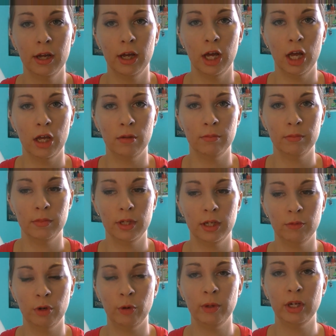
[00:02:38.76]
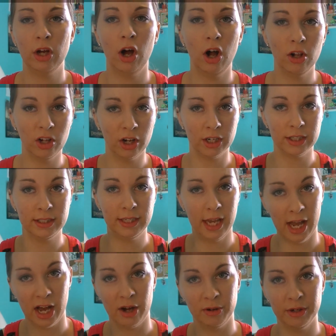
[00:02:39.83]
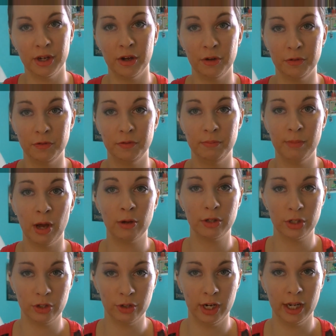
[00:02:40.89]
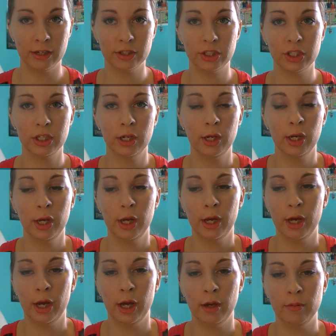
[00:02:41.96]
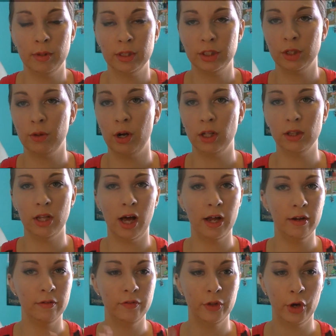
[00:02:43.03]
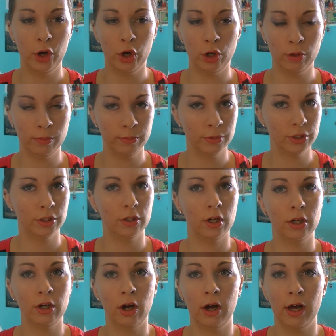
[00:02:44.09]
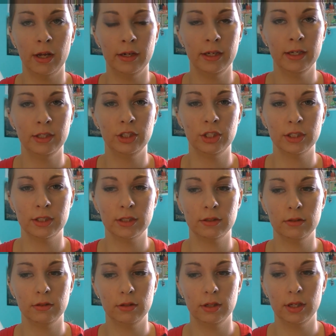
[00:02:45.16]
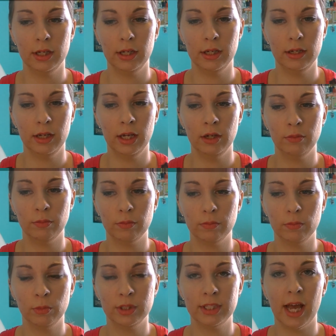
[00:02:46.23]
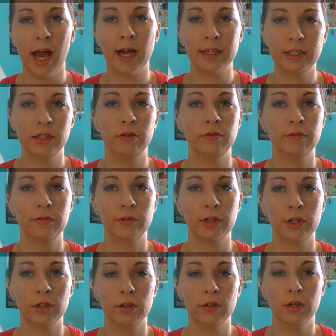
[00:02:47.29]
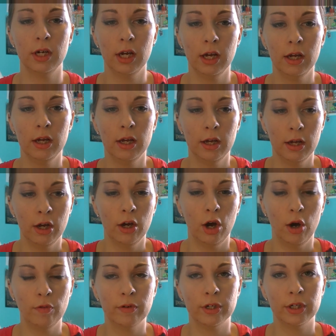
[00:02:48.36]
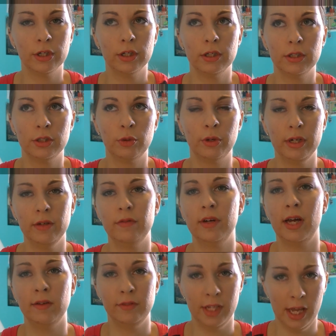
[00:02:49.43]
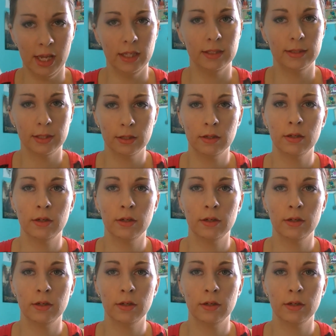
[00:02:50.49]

in what we call our town of Mountain Ranch. And so a lot of the homes are gone. It was active for over 25 days,